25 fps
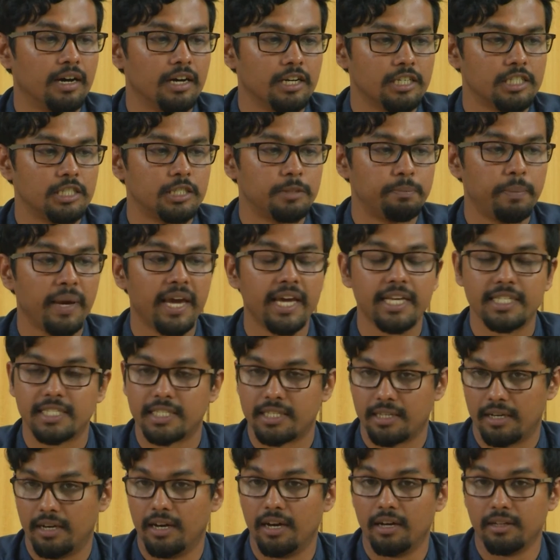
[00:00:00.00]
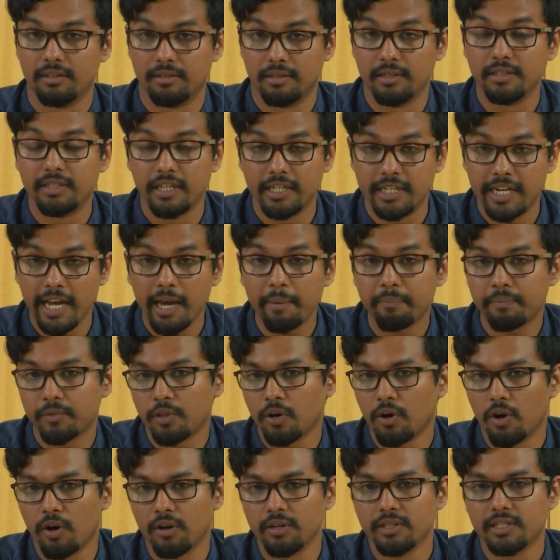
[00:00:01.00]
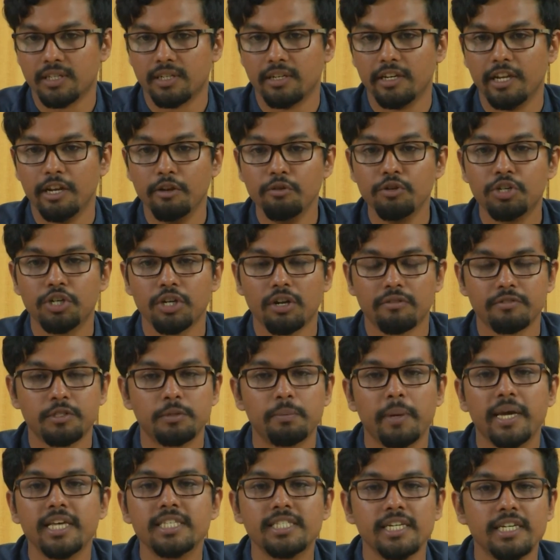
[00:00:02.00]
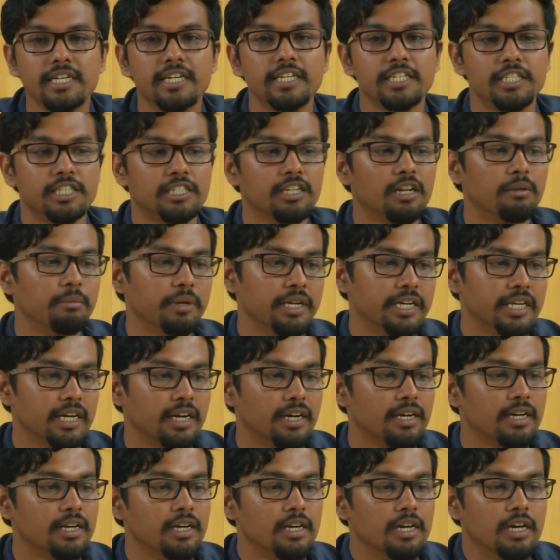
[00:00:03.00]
space, the depth or the illusion of space in digital media?